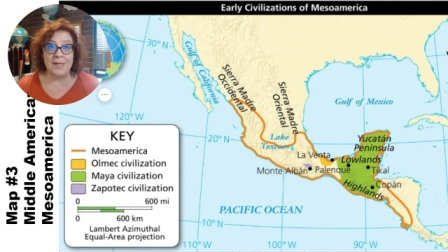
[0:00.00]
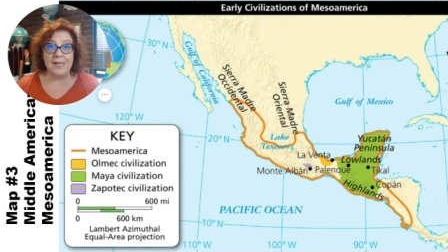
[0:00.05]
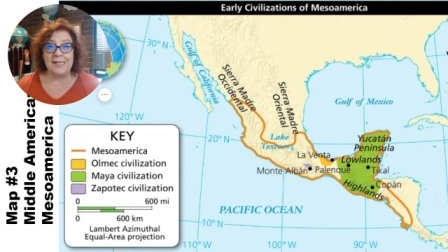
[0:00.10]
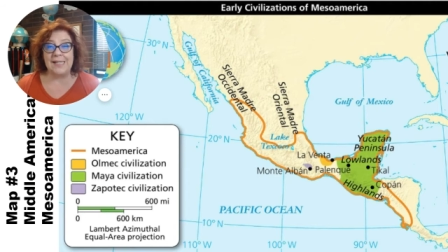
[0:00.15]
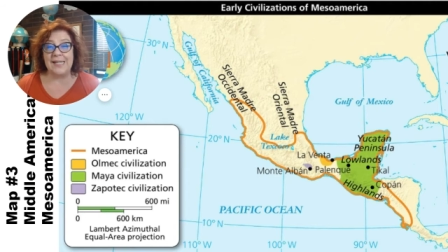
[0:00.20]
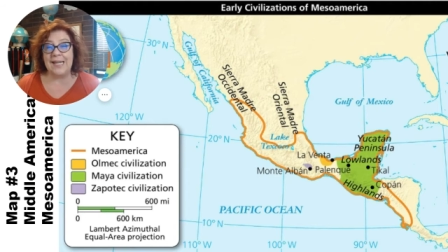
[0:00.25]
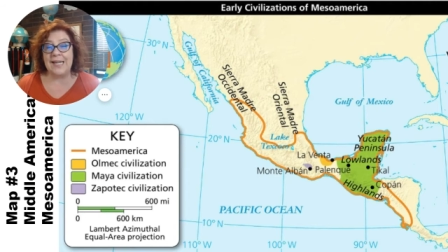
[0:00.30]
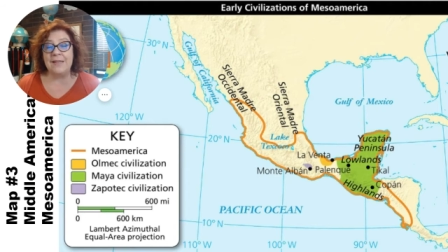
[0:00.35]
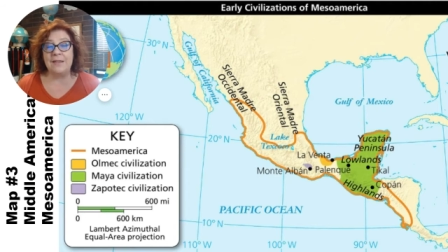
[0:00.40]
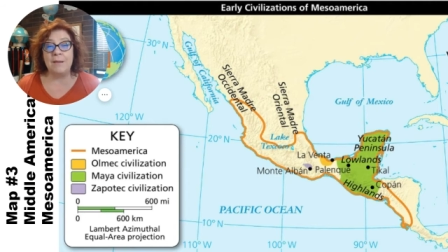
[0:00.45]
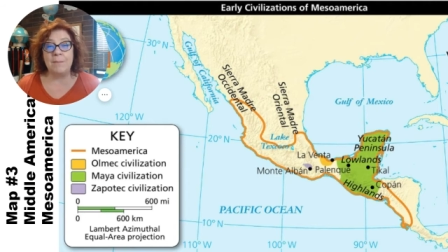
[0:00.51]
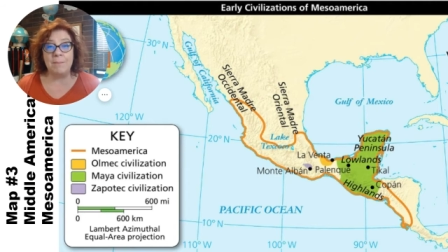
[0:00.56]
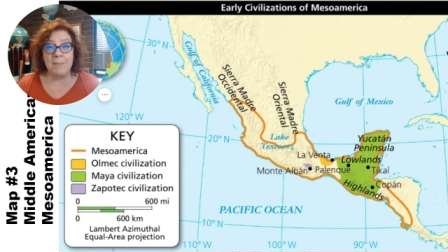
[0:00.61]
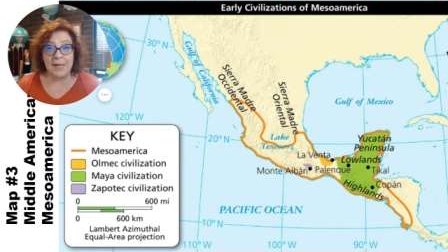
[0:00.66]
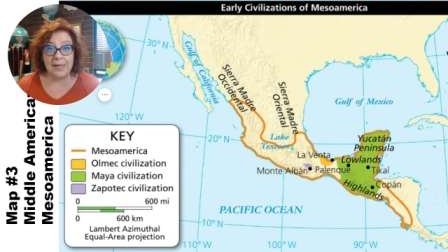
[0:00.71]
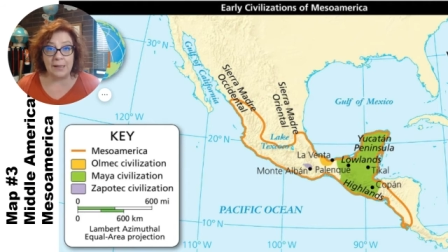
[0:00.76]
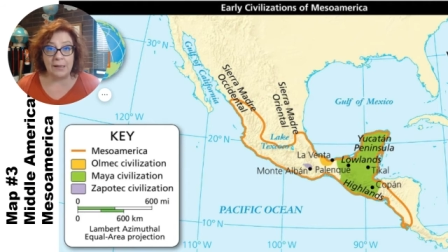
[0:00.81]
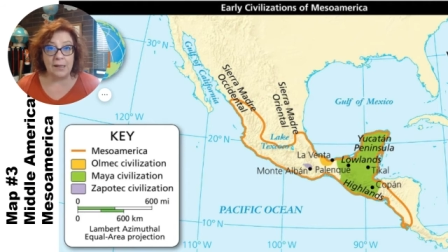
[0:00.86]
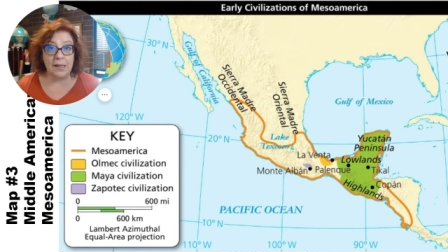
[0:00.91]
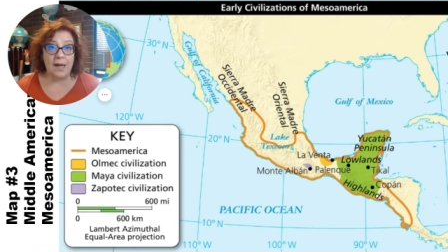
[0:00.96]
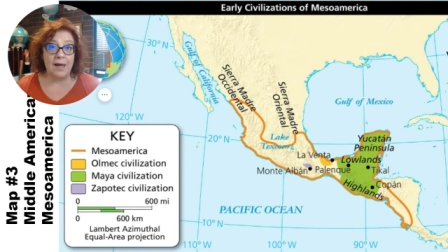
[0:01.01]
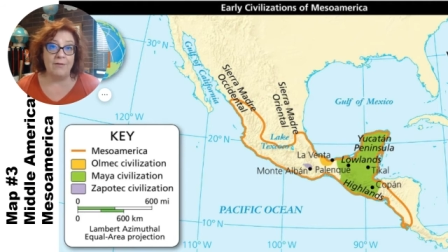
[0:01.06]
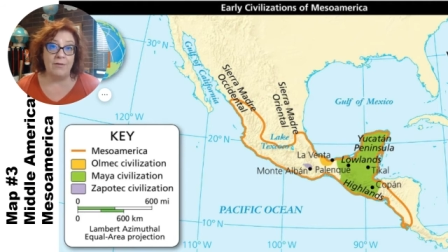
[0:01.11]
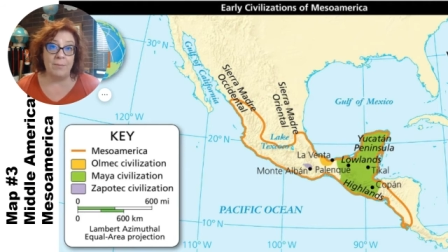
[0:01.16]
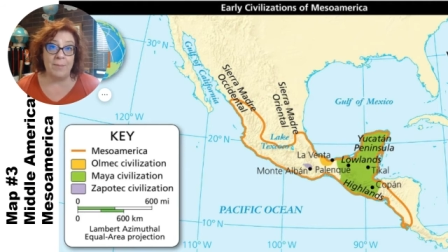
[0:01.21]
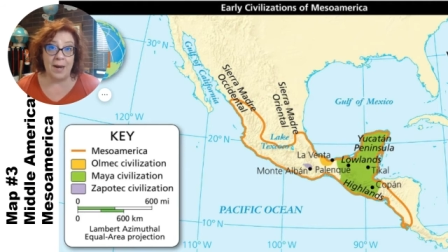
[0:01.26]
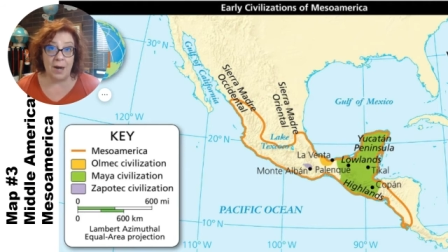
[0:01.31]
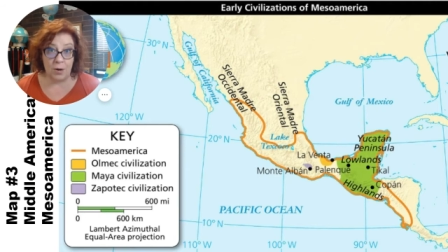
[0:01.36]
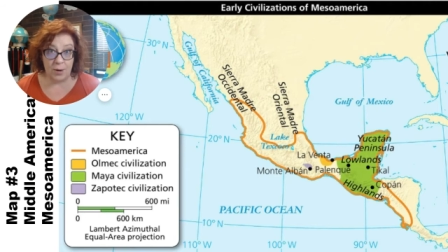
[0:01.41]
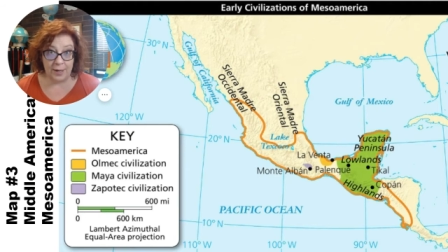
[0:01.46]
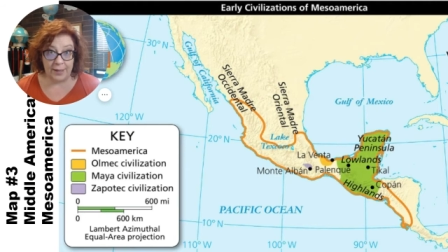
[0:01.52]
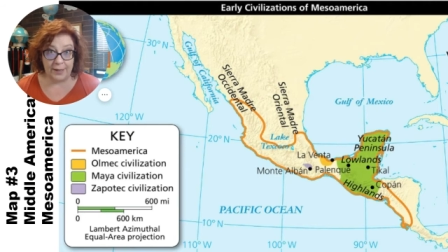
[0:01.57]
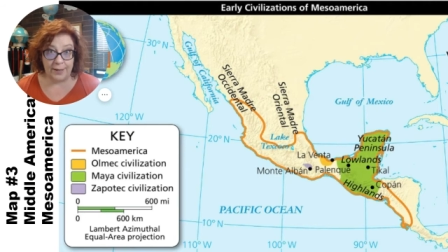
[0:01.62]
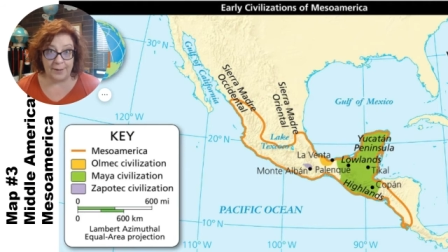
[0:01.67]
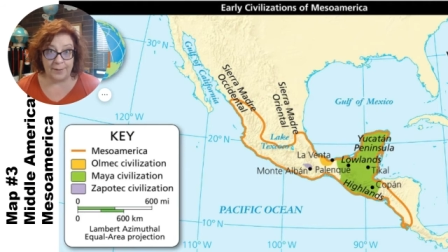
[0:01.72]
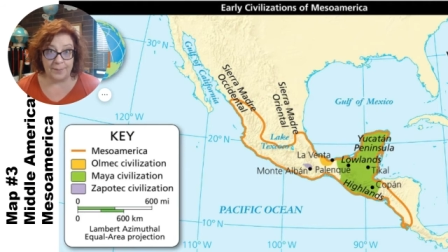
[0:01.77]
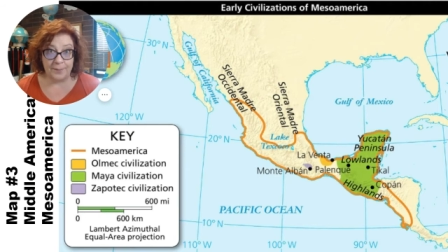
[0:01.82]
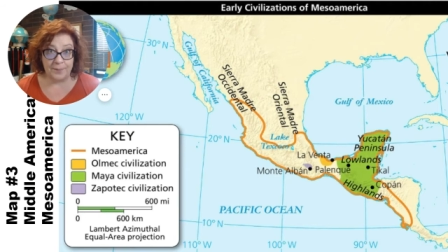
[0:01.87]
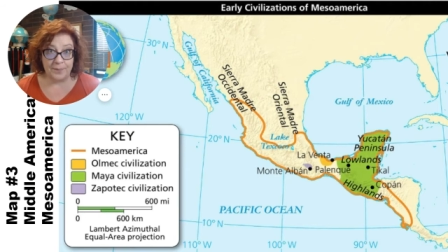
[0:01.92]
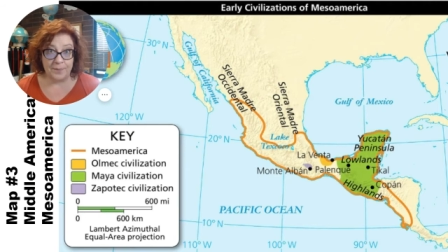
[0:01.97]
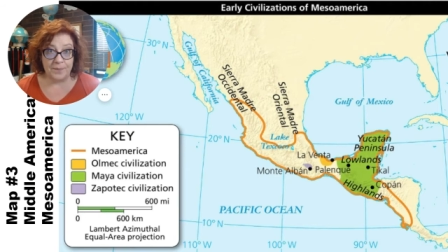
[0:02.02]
means in the middle of America.